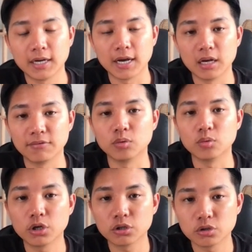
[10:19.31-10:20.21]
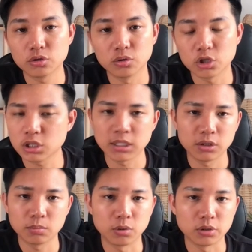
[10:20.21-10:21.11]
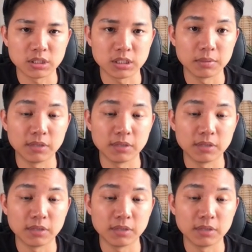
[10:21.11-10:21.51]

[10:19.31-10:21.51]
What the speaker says: And if you were to, just another bonus tip,